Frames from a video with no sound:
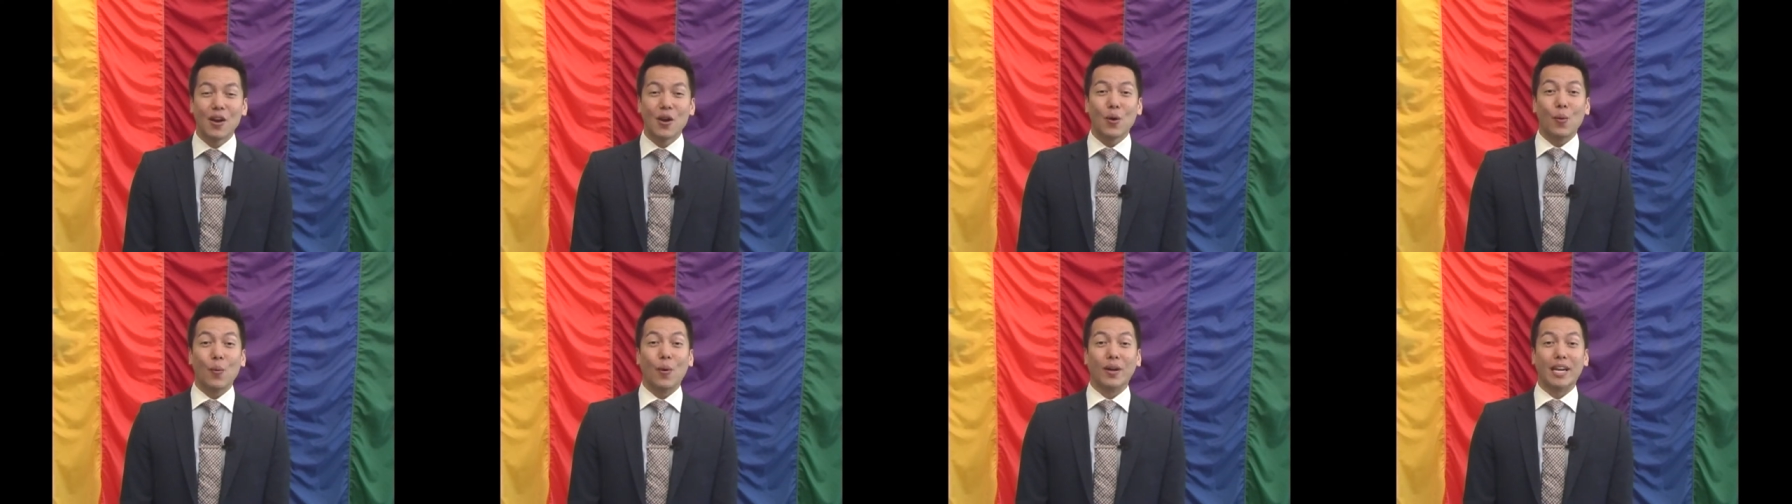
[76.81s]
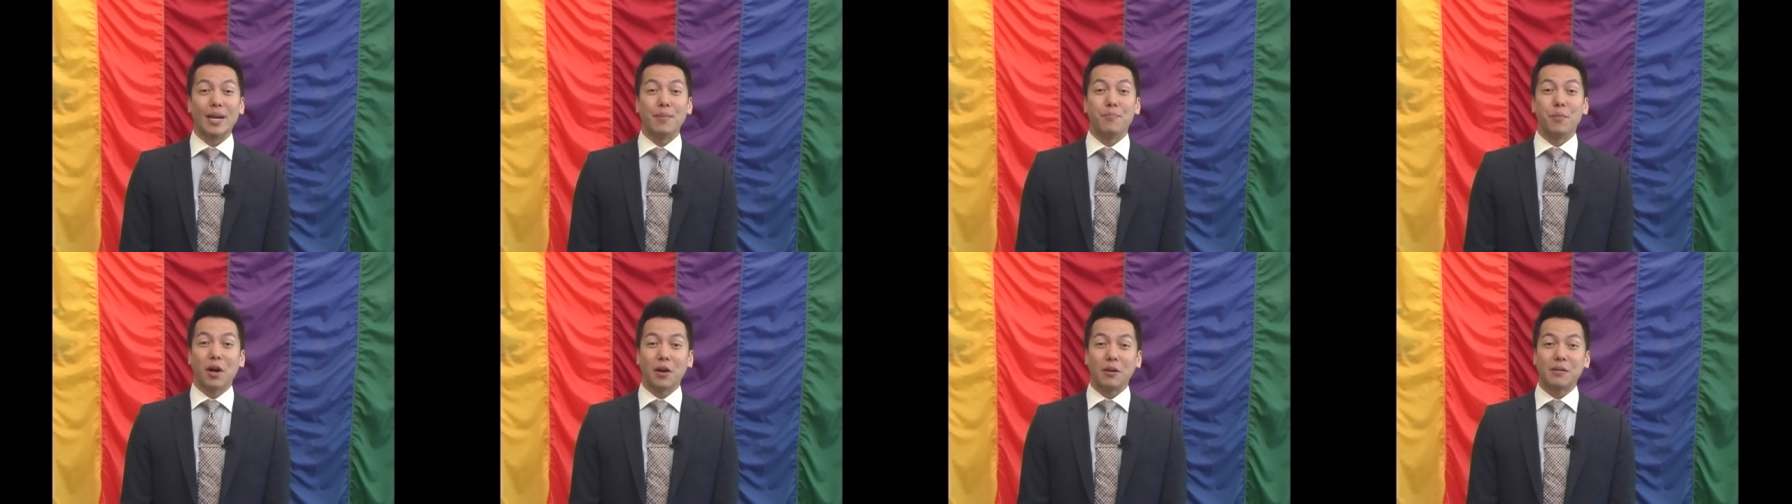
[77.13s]
when
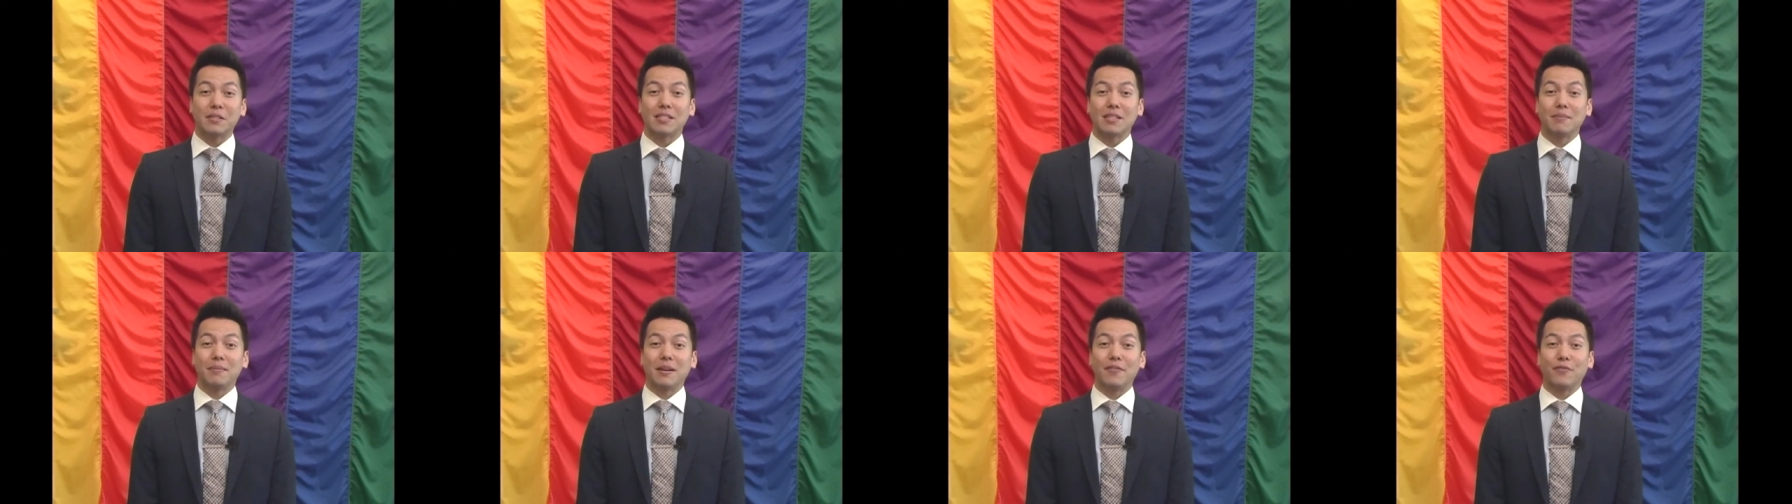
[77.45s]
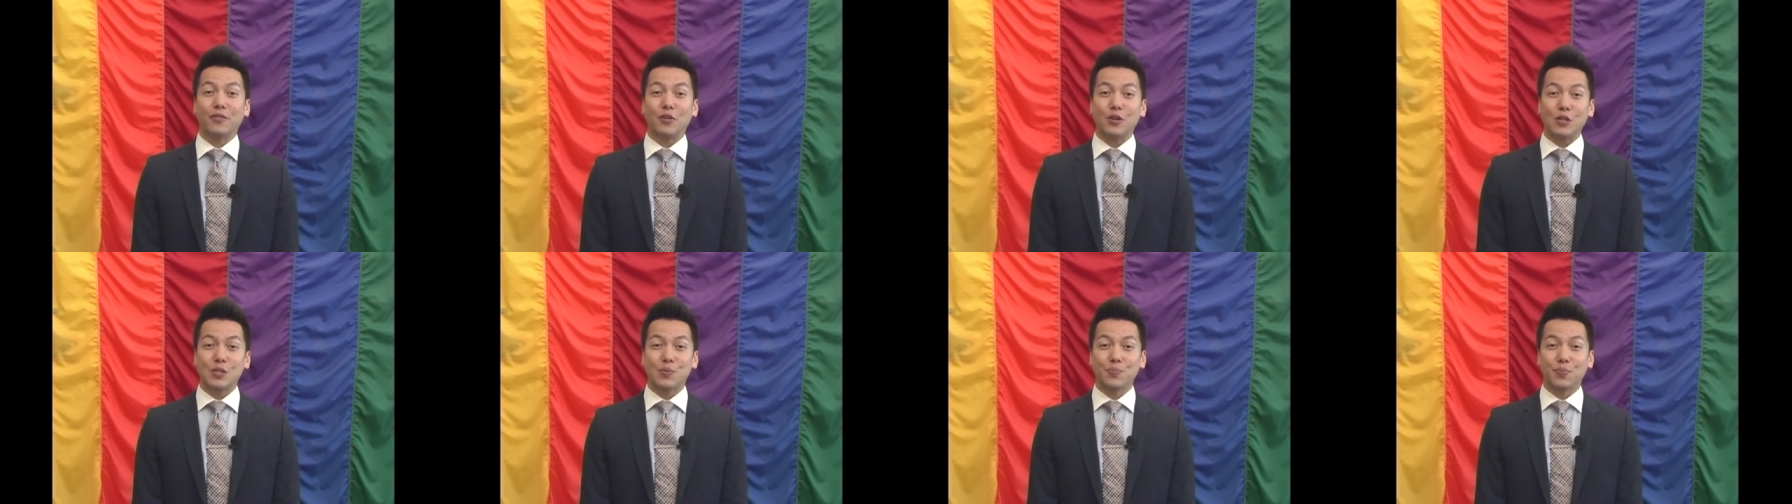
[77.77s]
I marched in my
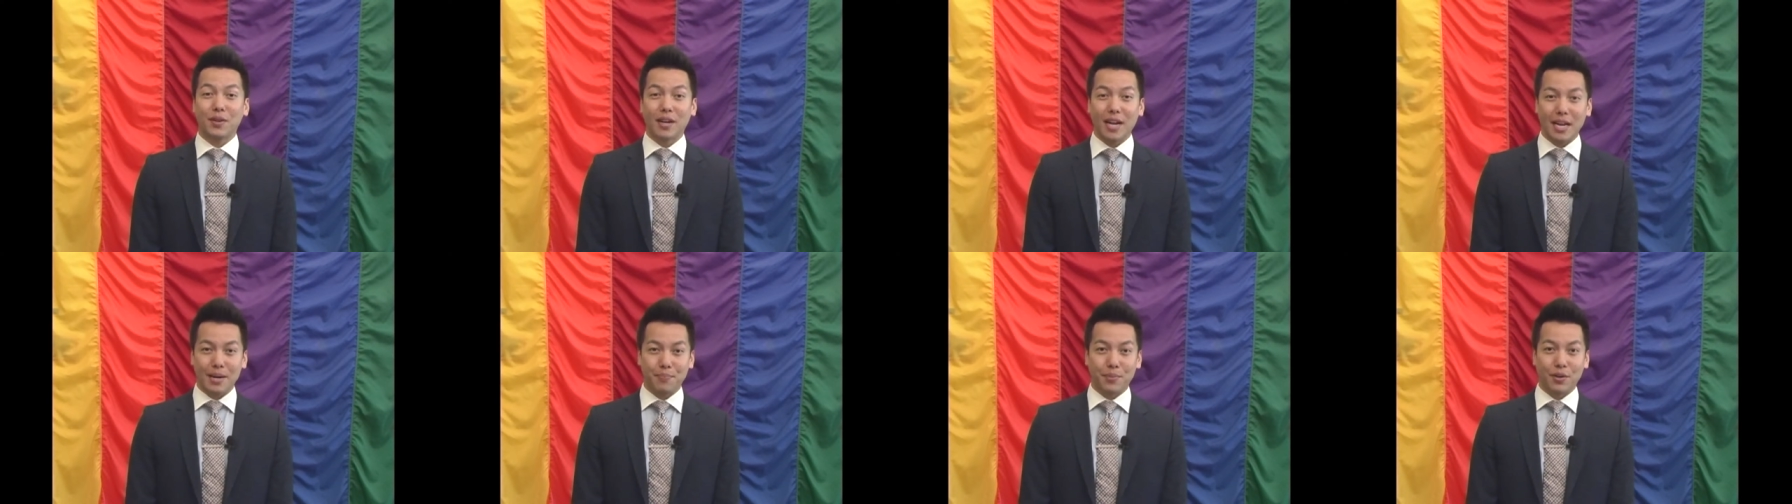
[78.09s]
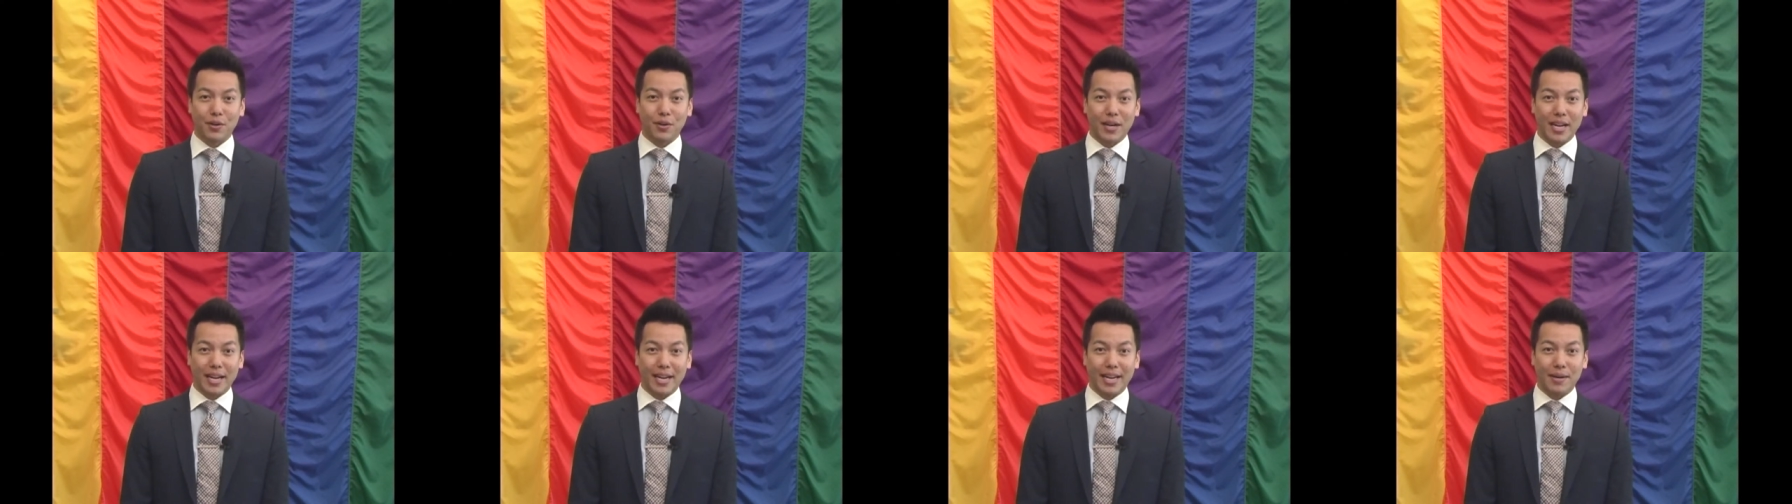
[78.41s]
first Pride
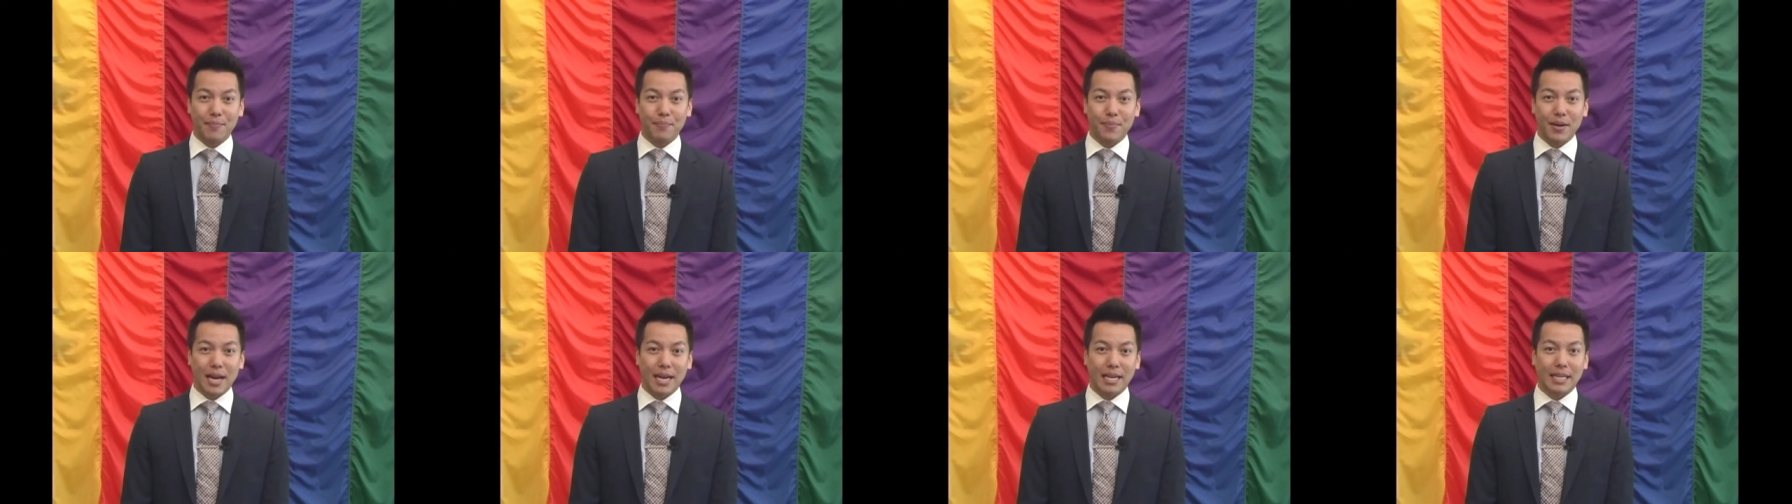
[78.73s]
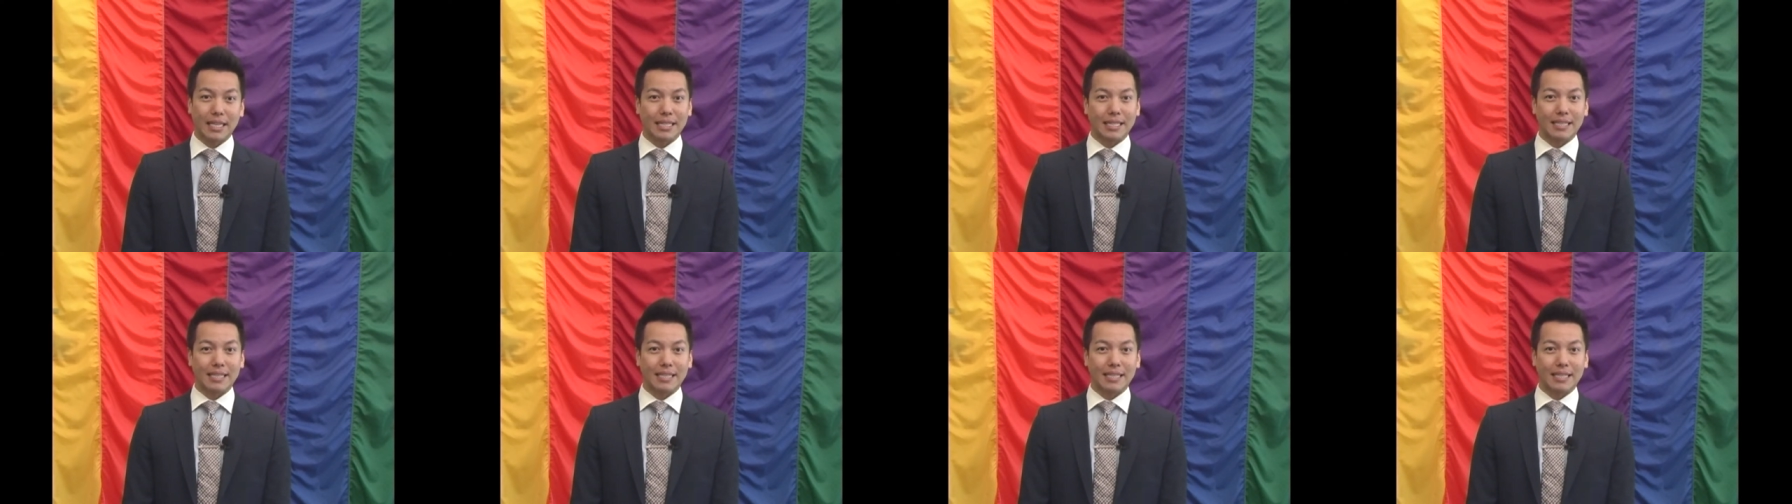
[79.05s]
parade back